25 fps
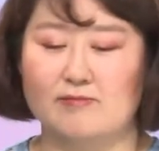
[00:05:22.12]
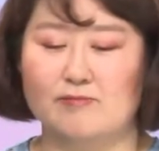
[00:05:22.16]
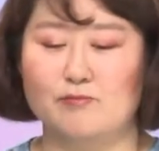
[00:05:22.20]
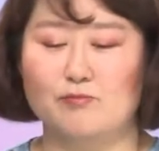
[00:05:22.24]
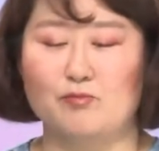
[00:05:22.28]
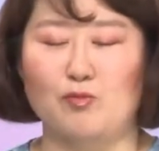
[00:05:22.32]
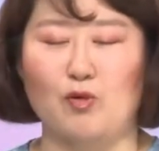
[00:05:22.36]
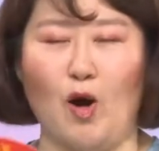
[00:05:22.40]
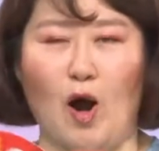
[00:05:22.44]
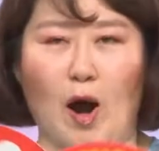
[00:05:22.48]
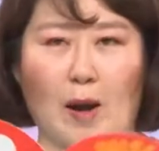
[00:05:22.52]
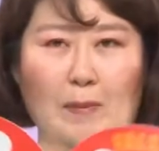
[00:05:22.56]

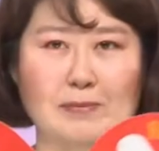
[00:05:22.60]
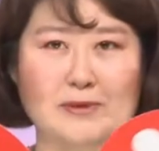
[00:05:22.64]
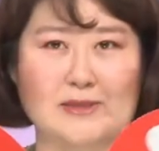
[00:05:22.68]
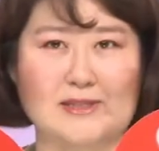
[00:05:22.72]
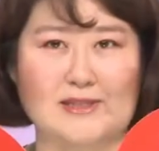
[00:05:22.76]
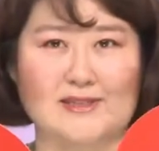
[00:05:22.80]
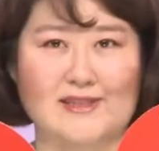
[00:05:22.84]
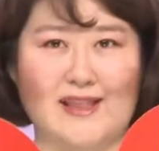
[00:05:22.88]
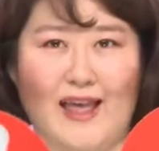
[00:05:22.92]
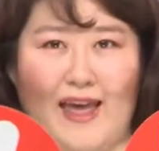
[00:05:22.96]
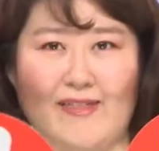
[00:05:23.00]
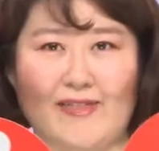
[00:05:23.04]

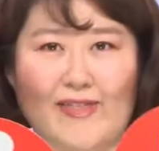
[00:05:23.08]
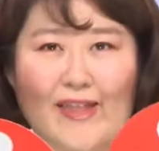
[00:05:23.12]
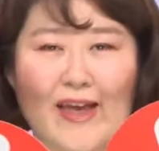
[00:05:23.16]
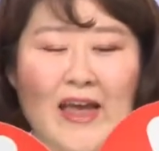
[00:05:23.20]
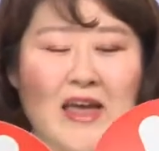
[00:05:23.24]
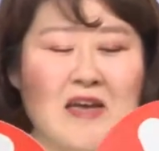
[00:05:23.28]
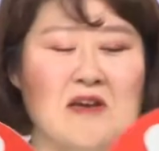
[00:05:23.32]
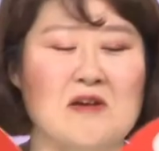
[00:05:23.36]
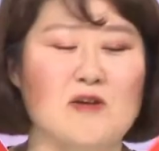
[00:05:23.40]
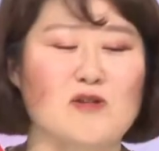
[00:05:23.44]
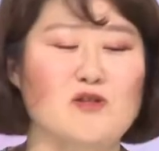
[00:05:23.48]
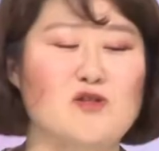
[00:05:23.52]
props that
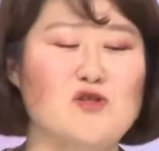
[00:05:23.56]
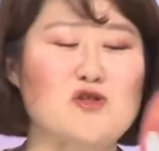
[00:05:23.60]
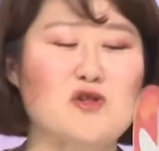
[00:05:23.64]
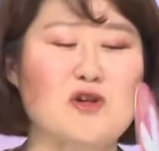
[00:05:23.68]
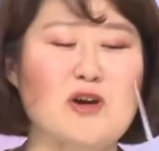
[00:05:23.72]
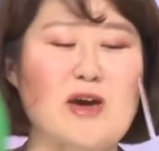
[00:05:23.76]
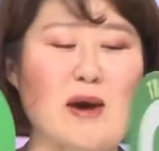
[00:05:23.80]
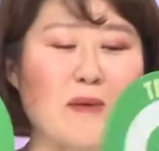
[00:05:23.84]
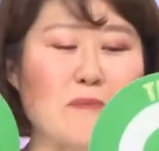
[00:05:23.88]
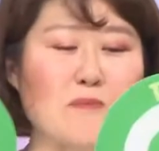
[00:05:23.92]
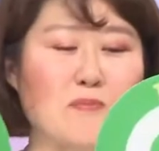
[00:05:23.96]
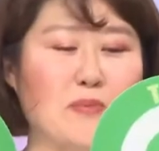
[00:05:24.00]
you
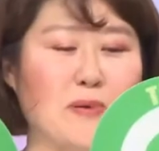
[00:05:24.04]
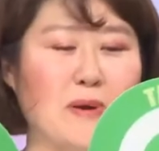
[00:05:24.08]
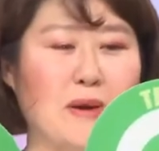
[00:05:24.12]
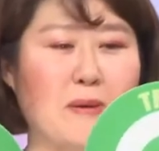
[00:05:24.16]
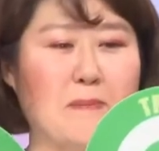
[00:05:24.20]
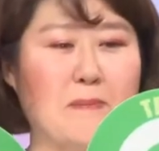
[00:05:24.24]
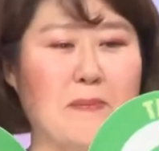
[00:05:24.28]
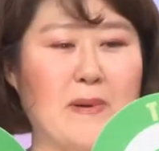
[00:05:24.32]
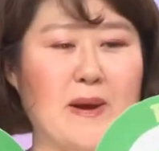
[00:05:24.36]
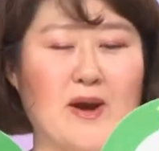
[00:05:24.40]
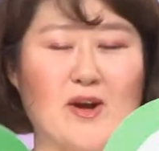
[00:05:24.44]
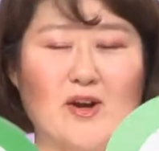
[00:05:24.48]
can
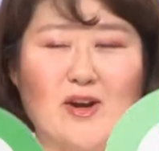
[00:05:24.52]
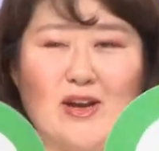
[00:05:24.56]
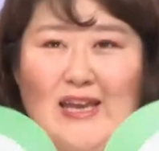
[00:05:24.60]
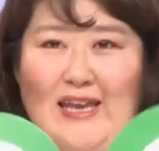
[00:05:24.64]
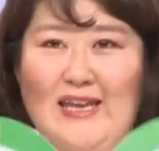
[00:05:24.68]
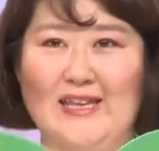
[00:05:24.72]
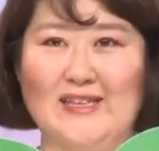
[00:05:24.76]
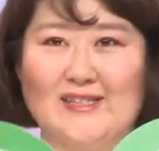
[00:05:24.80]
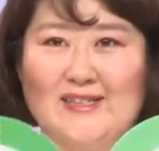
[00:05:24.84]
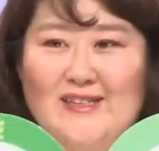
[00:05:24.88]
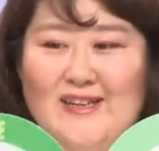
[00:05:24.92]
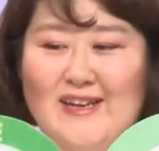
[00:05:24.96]
prepare
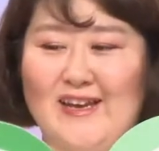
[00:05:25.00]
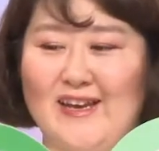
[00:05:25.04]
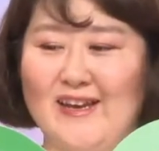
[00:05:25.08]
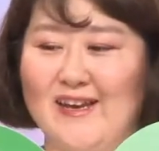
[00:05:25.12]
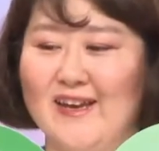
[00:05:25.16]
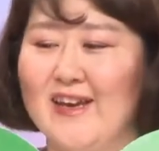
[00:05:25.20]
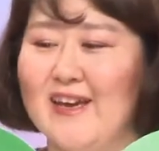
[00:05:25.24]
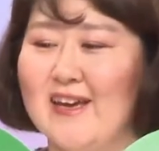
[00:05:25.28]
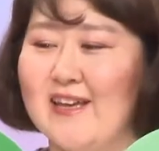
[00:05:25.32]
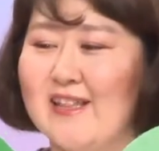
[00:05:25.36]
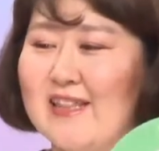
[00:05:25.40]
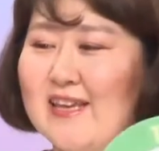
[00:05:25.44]
easily.
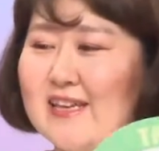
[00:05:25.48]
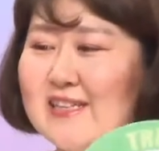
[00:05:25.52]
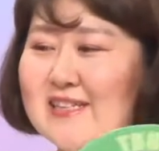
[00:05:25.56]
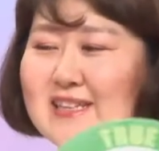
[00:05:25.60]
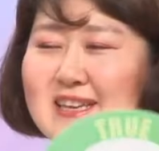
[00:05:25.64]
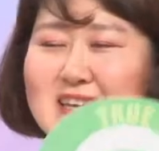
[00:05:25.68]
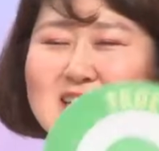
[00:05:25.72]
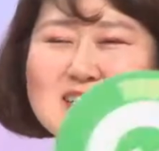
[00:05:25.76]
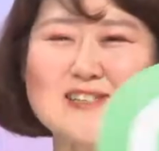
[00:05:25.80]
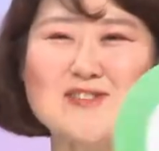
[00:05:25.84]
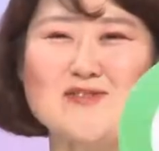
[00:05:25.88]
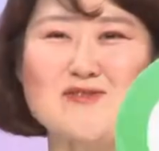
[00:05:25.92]
This
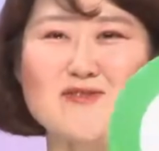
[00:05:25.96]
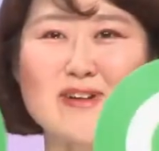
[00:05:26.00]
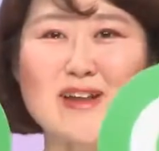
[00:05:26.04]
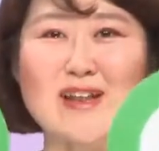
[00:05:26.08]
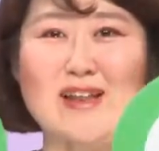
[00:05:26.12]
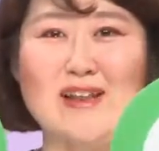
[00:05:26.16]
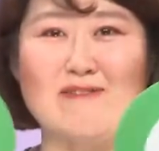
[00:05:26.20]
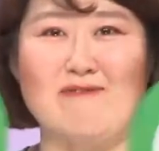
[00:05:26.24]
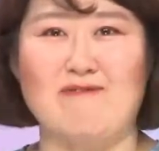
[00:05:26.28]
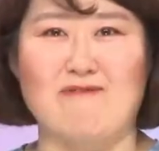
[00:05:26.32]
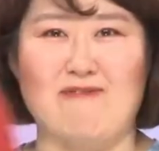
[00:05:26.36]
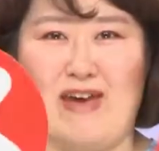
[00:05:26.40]
is a
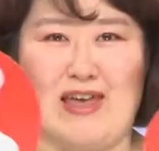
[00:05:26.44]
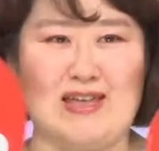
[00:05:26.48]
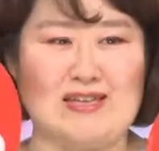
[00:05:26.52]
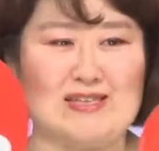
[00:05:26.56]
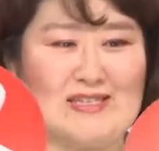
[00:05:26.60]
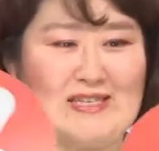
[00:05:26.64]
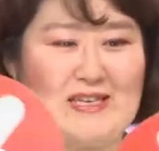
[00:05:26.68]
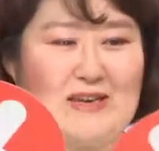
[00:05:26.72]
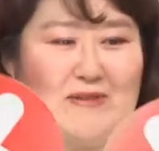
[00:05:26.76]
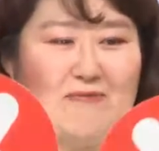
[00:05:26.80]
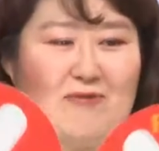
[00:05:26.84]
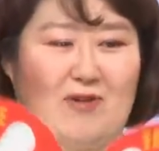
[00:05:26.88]
really
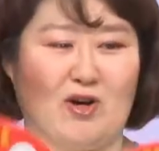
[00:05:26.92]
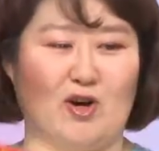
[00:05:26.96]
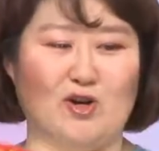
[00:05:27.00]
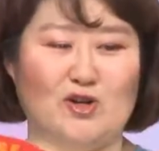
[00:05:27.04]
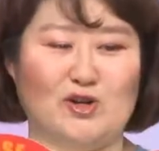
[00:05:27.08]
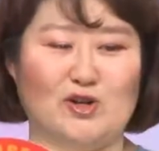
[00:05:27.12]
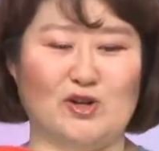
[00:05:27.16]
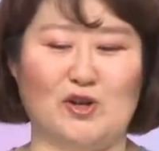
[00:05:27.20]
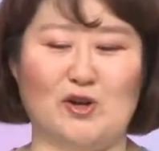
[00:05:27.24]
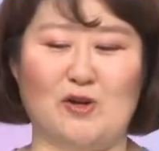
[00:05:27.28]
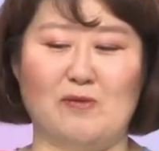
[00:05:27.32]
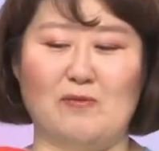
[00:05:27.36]
fancy
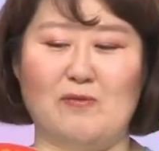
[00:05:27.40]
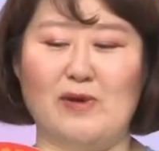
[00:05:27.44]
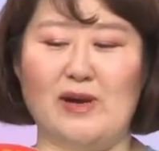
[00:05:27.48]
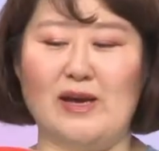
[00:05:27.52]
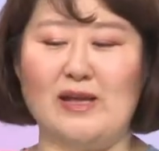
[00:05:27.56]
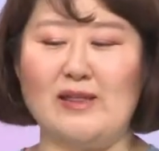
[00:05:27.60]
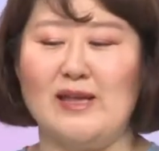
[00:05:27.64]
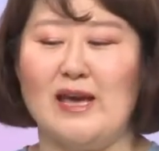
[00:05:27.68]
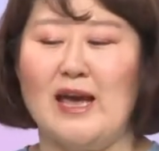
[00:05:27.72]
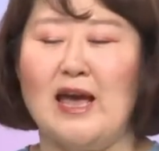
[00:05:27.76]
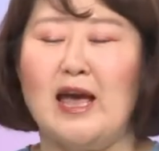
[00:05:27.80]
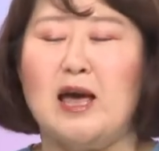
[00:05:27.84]
version of
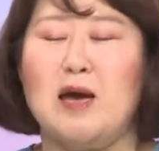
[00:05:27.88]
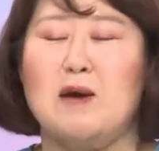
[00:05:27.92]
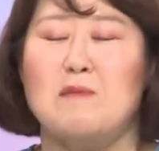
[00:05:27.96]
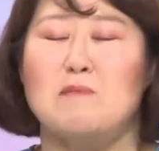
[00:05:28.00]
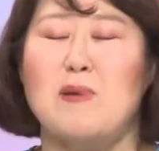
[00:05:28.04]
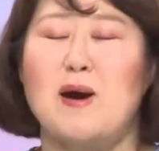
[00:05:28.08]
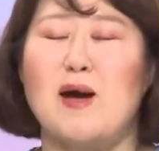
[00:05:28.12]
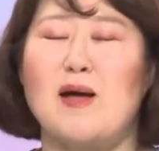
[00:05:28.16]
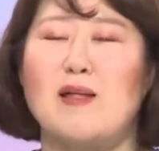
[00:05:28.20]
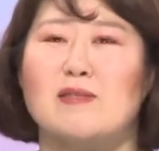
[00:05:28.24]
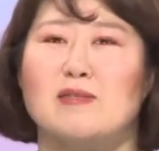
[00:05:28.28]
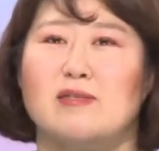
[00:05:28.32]
it,
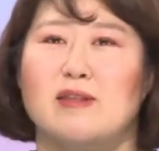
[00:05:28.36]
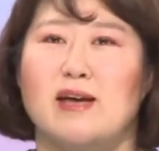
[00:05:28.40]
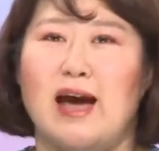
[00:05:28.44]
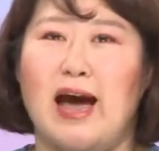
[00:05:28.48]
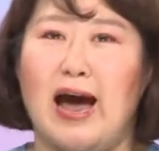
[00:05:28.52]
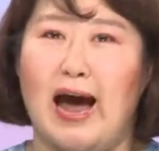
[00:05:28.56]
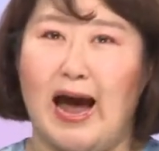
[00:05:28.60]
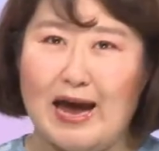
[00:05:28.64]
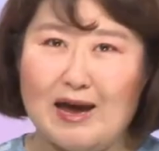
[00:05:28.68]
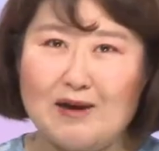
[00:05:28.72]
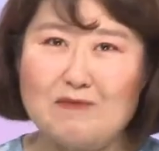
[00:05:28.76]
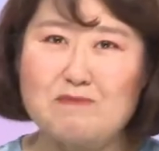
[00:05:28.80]
but
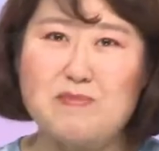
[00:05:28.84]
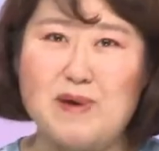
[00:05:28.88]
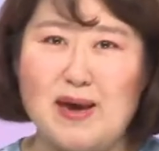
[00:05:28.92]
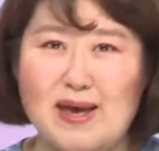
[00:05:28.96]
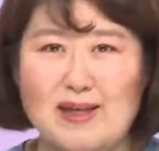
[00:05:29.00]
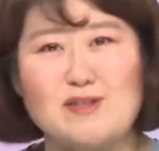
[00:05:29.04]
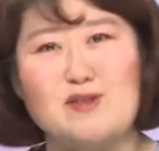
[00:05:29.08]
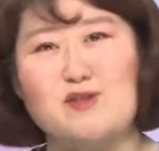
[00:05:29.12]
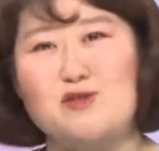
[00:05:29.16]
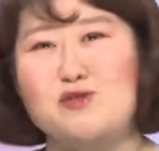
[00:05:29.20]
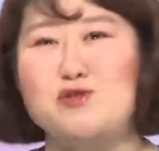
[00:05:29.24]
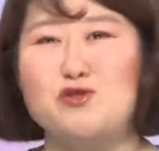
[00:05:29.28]
I
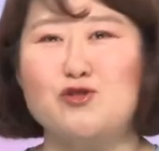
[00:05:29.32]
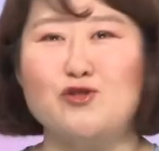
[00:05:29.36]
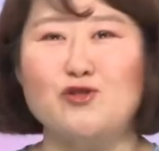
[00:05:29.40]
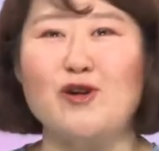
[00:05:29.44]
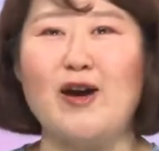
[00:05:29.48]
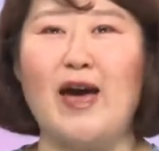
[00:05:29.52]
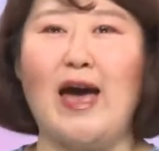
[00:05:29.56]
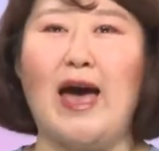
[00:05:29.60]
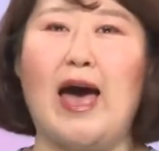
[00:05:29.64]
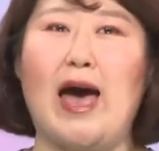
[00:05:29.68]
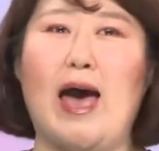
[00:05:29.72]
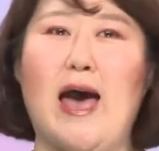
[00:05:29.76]
bet you
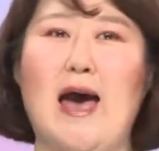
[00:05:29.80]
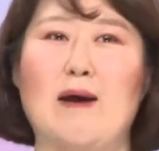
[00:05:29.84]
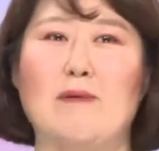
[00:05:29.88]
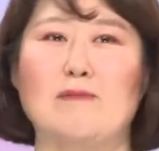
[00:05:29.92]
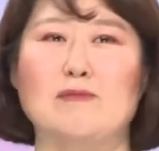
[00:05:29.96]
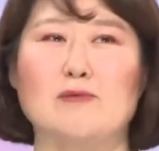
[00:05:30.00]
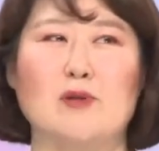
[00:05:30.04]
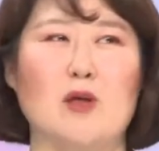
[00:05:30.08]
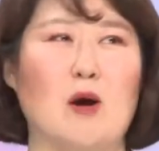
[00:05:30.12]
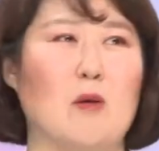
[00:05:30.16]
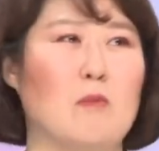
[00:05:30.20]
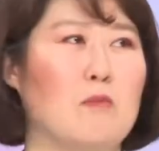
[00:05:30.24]

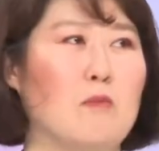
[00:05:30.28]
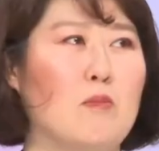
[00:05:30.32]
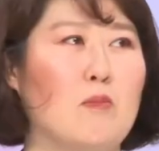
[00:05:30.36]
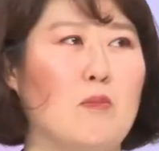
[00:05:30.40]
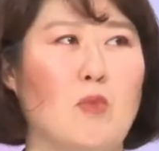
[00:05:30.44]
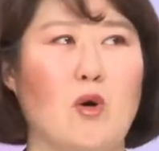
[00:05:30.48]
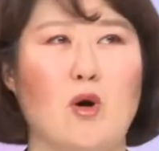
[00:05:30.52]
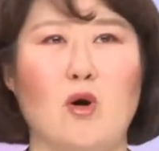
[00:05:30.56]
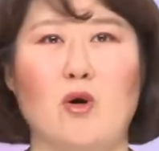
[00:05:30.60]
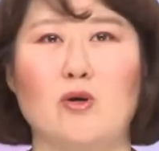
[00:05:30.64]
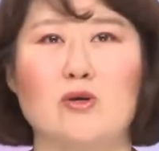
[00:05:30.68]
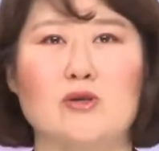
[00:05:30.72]
have the
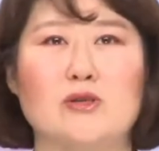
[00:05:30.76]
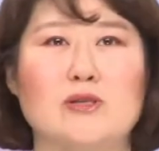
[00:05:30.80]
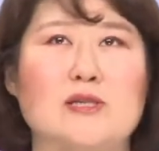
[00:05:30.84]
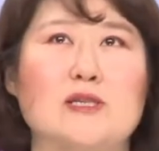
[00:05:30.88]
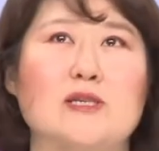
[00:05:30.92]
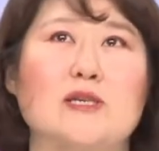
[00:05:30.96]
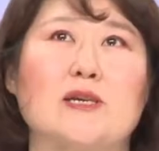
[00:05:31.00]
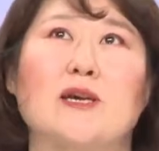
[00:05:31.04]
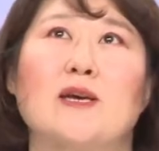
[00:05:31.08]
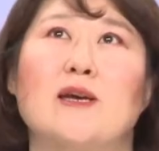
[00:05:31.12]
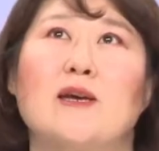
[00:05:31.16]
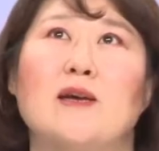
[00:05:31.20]

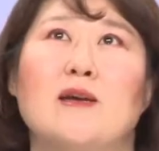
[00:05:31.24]
most,